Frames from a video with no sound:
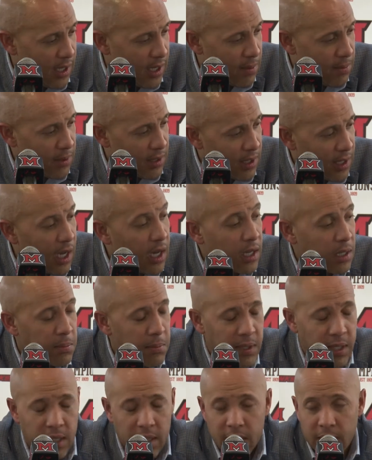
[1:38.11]
I believe
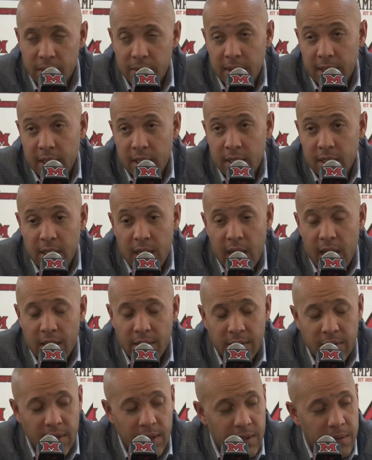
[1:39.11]
Agba, We couldn't
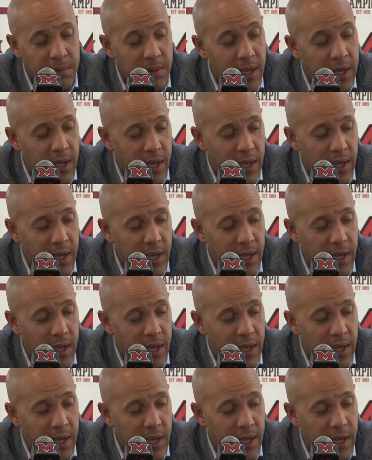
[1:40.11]
handle him.